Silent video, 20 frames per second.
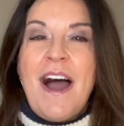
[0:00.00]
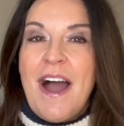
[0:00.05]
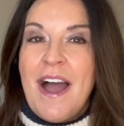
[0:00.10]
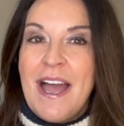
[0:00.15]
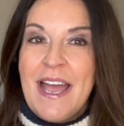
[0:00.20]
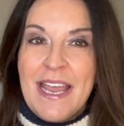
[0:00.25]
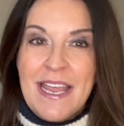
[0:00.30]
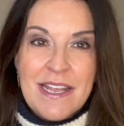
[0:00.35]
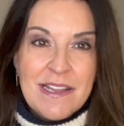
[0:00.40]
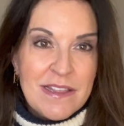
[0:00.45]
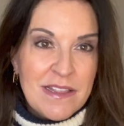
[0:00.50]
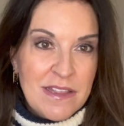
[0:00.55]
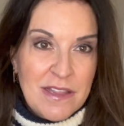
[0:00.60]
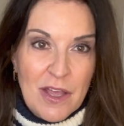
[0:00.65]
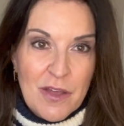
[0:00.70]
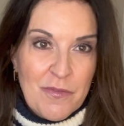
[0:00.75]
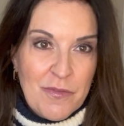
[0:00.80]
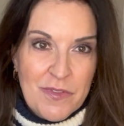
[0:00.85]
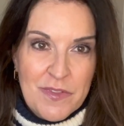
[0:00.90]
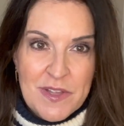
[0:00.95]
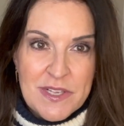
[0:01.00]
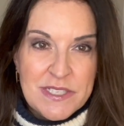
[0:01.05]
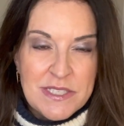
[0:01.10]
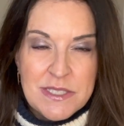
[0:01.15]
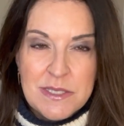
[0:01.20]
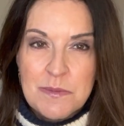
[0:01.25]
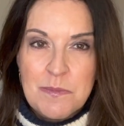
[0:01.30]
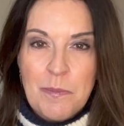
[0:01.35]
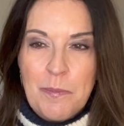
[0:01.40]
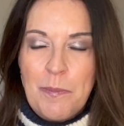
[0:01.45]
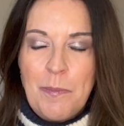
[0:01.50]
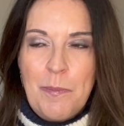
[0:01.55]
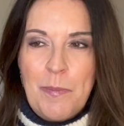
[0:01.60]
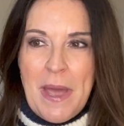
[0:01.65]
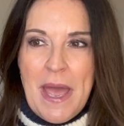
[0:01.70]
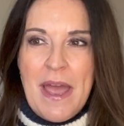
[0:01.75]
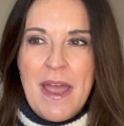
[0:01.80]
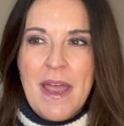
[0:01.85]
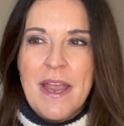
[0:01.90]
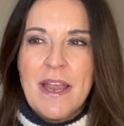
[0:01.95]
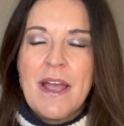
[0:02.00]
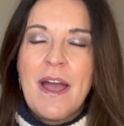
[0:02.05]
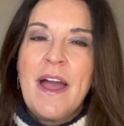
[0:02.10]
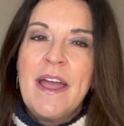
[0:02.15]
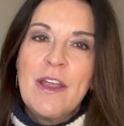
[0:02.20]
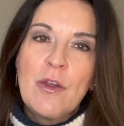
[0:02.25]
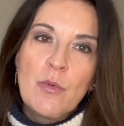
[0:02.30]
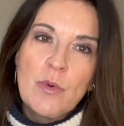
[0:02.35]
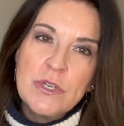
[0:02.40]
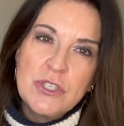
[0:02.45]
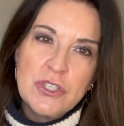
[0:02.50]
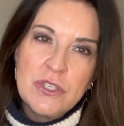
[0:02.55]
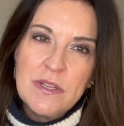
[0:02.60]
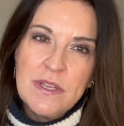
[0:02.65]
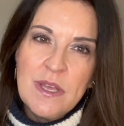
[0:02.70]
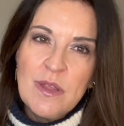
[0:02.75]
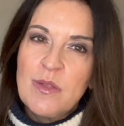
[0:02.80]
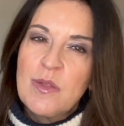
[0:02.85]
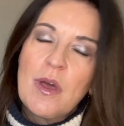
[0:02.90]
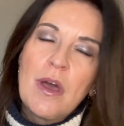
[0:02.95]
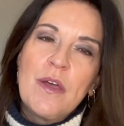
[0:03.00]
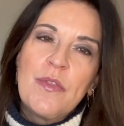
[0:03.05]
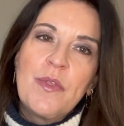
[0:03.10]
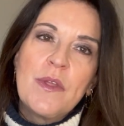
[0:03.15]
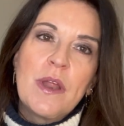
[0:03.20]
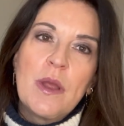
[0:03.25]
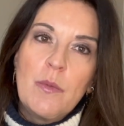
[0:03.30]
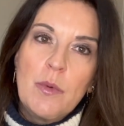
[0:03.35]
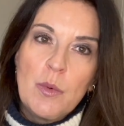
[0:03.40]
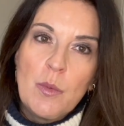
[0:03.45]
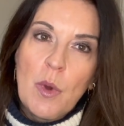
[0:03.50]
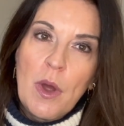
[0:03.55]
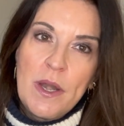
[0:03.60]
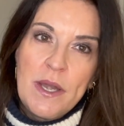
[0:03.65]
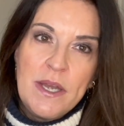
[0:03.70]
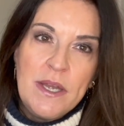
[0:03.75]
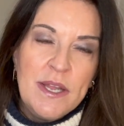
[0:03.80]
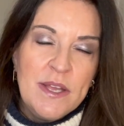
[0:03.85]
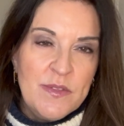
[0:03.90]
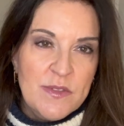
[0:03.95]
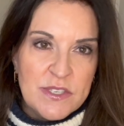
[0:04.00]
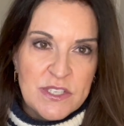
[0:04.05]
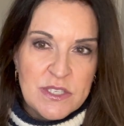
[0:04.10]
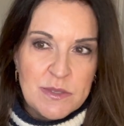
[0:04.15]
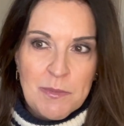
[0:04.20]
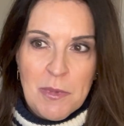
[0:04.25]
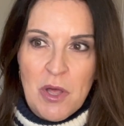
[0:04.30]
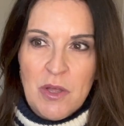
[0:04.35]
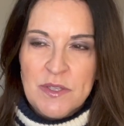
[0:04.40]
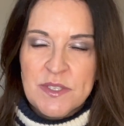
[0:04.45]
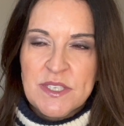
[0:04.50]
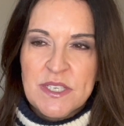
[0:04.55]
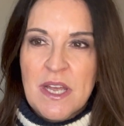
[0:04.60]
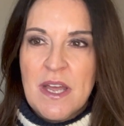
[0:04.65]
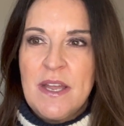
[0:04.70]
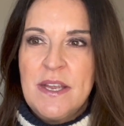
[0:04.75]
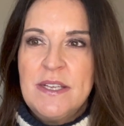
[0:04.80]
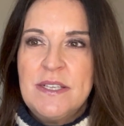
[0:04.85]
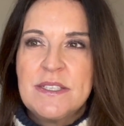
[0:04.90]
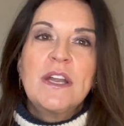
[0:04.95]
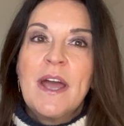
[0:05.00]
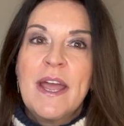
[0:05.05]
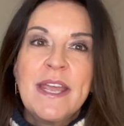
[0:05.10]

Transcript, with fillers: I love this bag. I originally thought that I would want it in the small size.